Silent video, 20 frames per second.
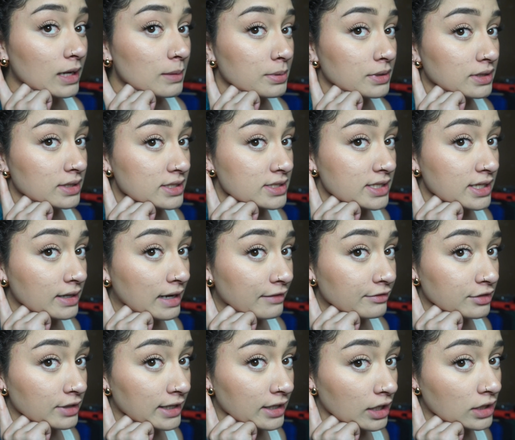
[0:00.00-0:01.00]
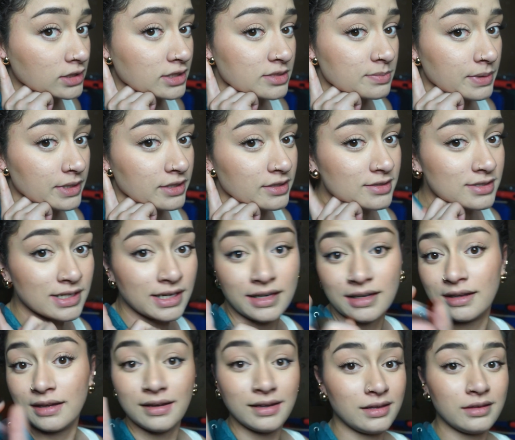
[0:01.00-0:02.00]
I put these in after I got this pierced, and
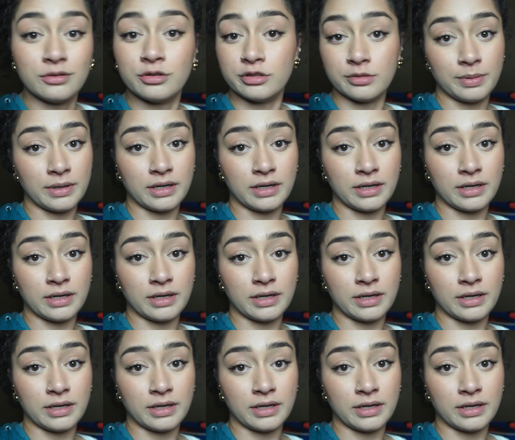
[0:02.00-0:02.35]
it healed